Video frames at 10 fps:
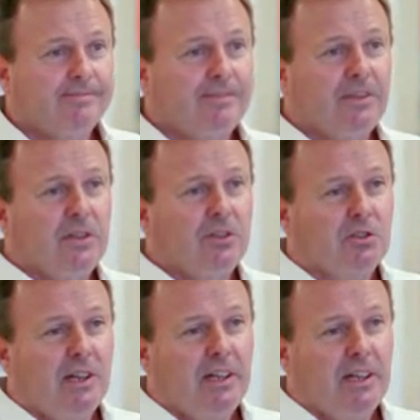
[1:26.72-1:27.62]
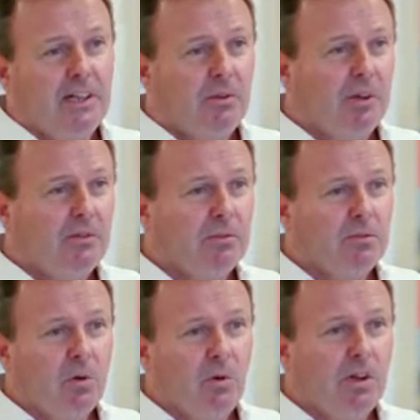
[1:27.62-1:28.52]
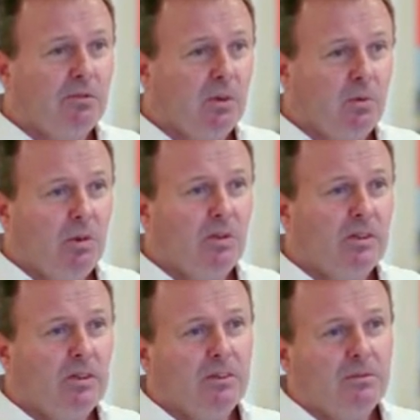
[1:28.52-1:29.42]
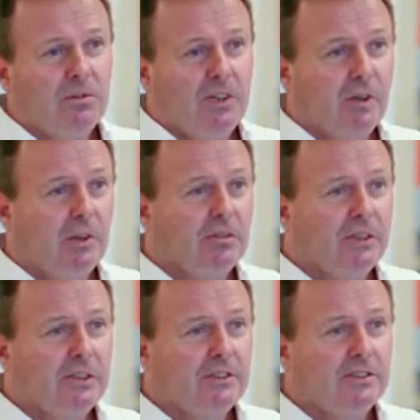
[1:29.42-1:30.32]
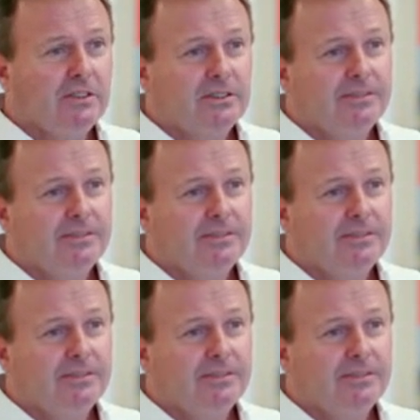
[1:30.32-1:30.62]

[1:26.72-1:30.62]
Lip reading: We can train anyone from all over the world with their qualifications.